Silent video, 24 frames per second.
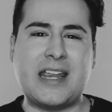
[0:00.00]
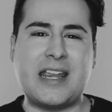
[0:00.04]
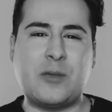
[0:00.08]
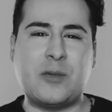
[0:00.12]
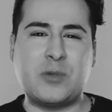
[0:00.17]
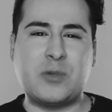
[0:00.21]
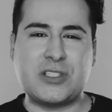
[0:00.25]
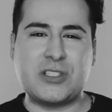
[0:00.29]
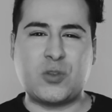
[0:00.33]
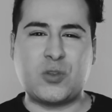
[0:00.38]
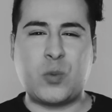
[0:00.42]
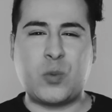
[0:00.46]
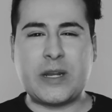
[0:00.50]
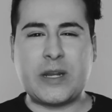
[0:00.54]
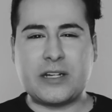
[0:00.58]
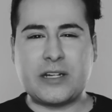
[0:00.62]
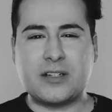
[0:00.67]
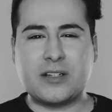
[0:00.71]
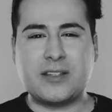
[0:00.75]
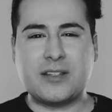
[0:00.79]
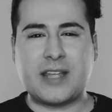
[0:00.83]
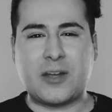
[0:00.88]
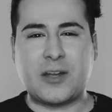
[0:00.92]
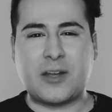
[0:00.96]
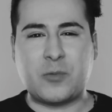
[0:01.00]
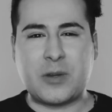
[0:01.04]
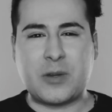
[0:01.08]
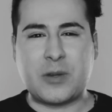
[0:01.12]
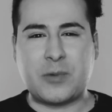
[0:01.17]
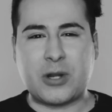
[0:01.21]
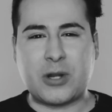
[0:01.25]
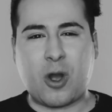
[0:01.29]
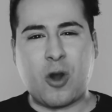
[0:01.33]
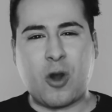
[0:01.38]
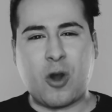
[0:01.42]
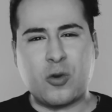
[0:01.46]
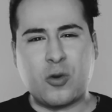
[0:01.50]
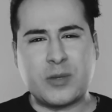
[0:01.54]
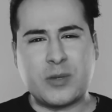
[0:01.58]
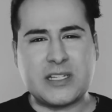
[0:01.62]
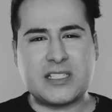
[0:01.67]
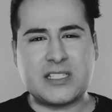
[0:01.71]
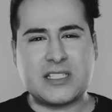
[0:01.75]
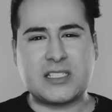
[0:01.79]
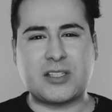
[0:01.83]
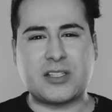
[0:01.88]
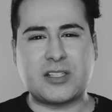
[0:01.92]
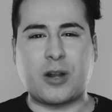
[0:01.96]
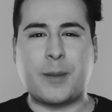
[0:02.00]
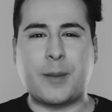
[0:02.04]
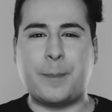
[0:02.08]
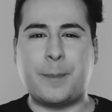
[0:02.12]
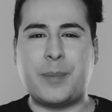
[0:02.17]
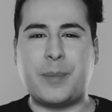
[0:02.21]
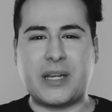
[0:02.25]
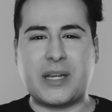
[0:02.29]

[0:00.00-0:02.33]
it was weird that we would always start